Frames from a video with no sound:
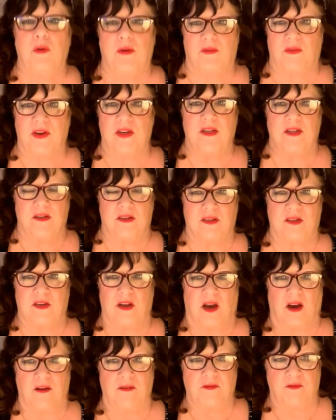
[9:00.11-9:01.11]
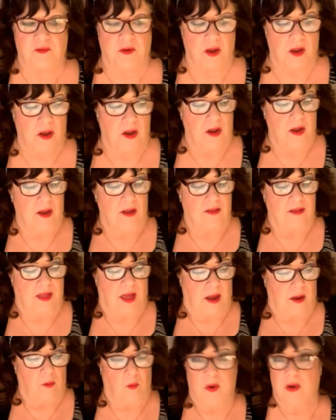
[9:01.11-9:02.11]
privy to stuff
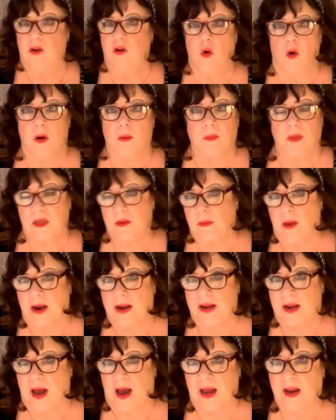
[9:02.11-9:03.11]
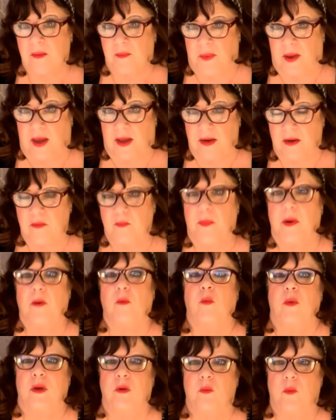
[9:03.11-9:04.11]
that we normally might not have been,
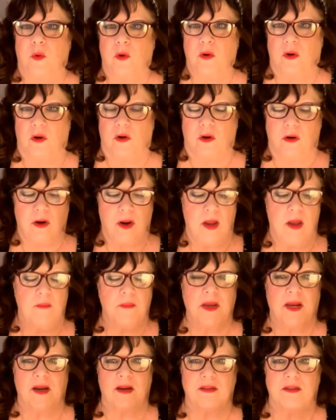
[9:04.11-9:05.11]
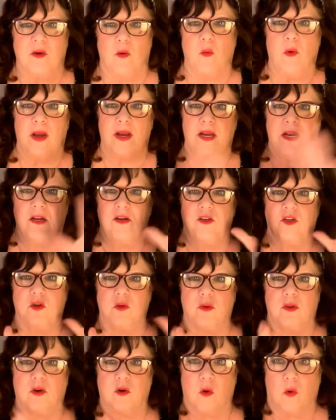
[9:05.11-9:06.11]
but we were because it went
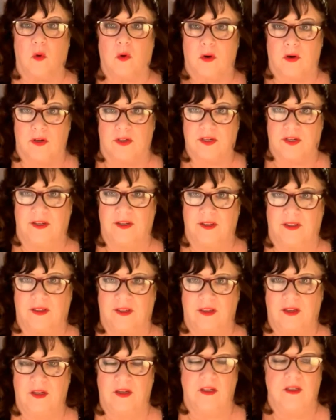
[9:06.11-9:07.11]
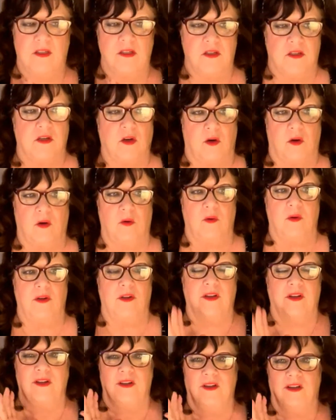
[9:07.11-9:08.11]
into the court. So
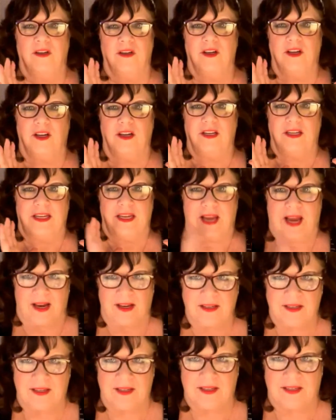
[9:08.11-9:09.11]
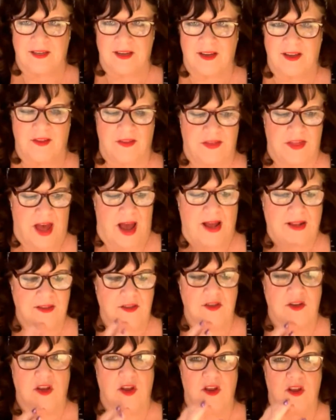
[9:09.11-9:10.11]
yes,
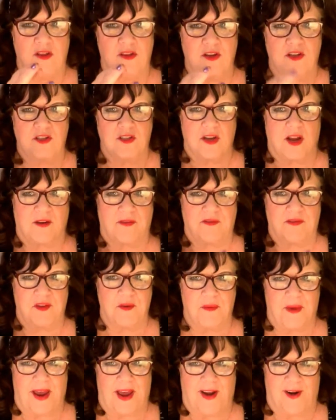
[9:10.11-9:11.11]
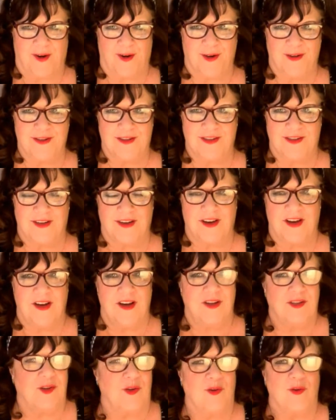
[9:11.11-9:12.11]
that's the stuff that matters.
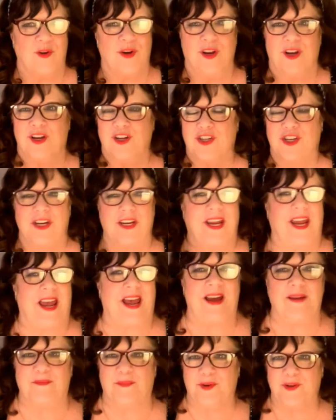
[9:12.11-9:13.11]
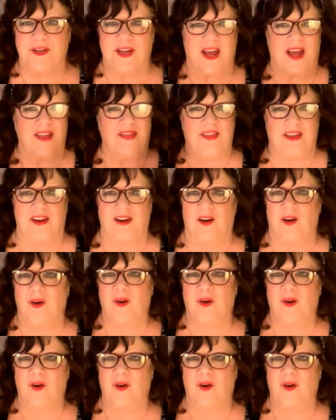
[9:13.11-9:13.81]
So she can't pretend that,